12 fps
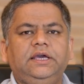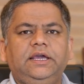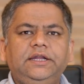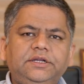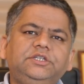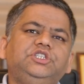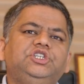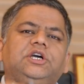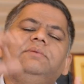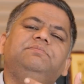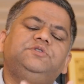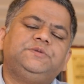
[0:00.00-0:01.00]
it
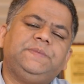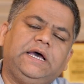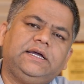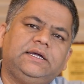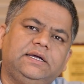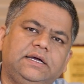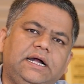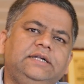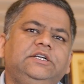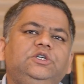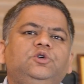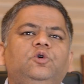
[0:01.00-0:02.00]
jumps back
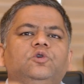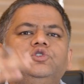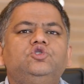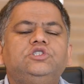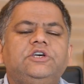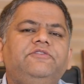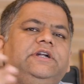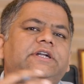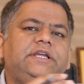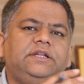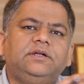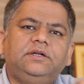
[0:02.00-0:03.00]
and it goes to
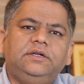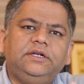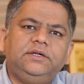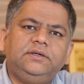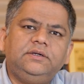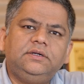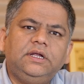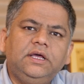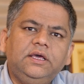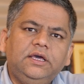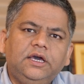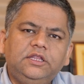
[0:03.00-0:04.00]
1700.
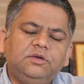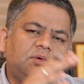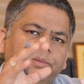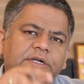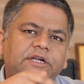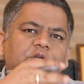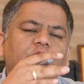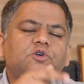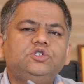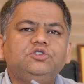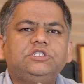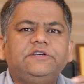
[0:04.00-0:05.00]
And the moment it
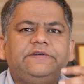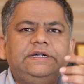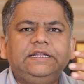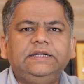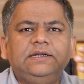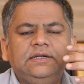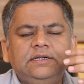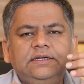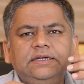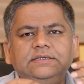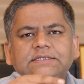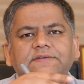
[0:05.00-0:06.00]
goes to
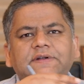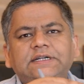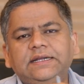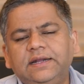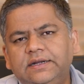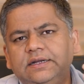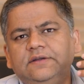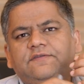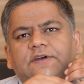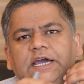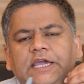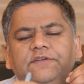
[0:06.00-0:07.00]
1700,
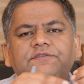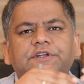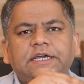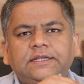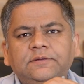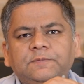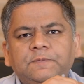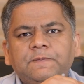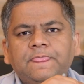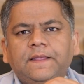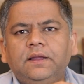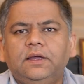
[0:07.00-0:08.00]
1705, 10,
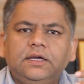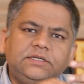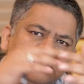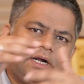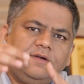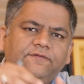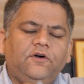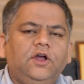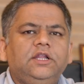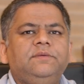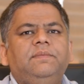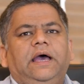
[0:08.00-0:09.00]
it will start
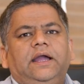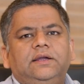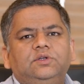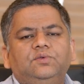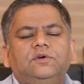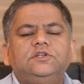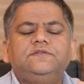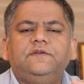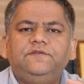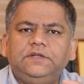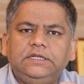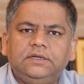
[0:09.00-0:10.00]
falling back towards
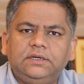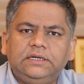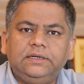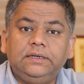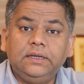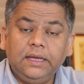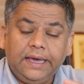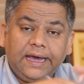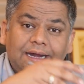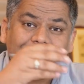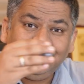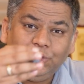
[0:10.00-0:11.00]
1500.
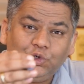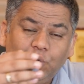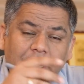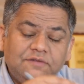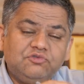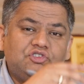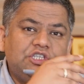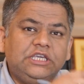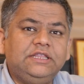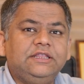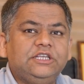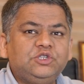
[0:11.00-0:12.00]
And you have
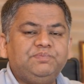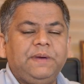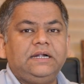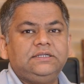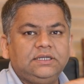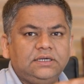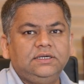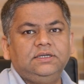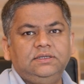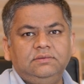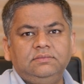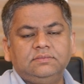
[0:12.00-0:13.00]
seen this
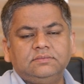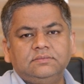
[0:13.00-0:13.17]
pattern,